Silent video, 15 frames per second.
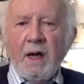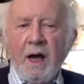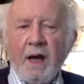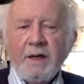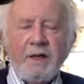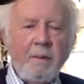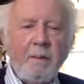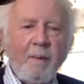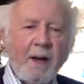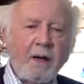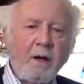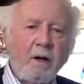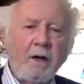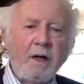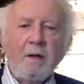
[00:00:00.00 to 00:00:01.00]
And in my
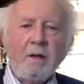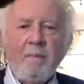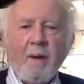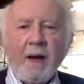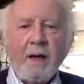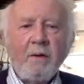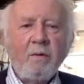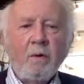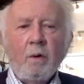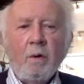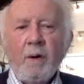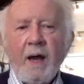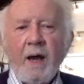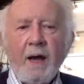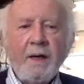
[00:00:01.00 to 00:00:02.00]
colleague, Mike Kaur,
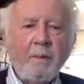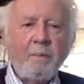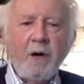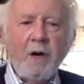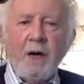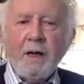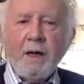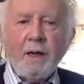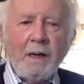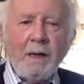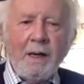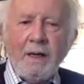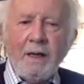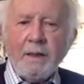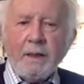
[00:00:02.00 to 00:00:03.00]
we had a brilliant
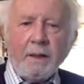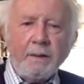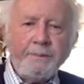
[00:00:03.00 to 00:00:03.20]
leader.